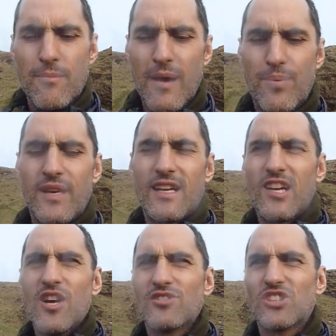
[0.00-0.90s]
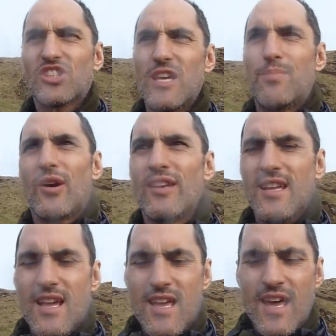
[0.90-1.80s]
by putting loads of sheep
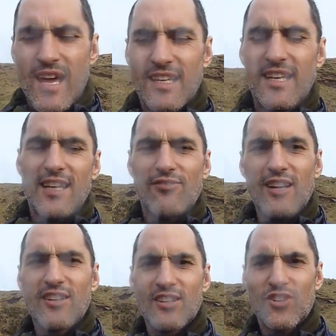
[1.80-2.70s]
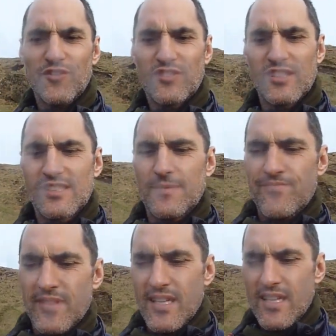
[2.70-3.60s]
on and getting rid of the crofters.
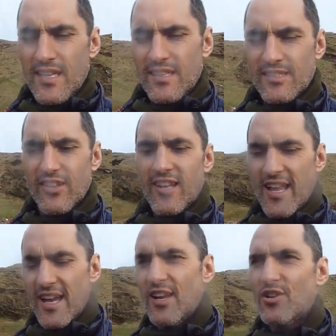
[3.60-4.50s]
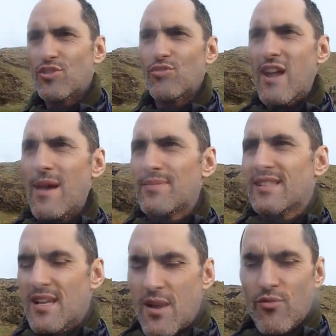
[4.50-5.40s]
So the local
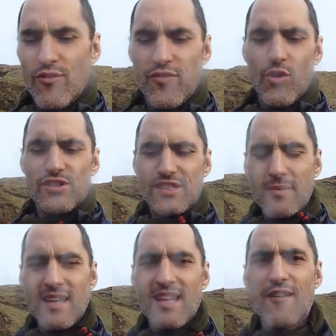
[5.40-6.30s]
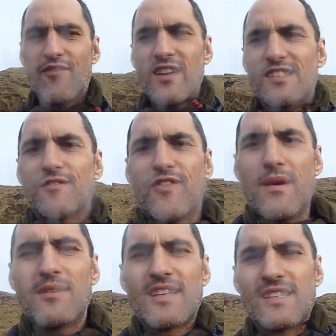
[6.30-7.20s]
reps were forced to make their friends and
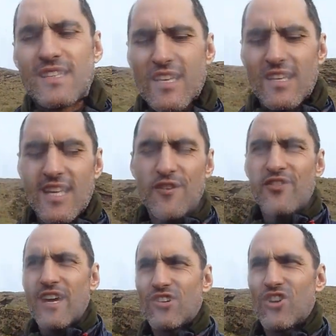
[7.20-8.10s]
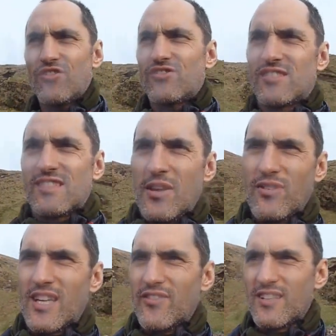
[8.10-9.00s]
families leave their crofts, and they
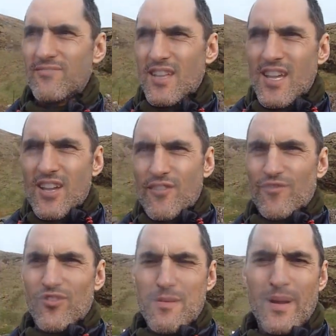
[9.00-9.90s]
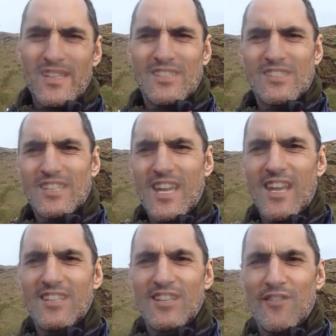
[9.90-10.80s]
were given free passage to
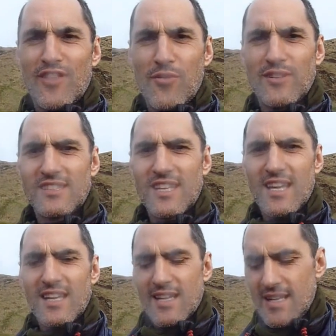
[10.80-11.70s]
Canada if they wanted it.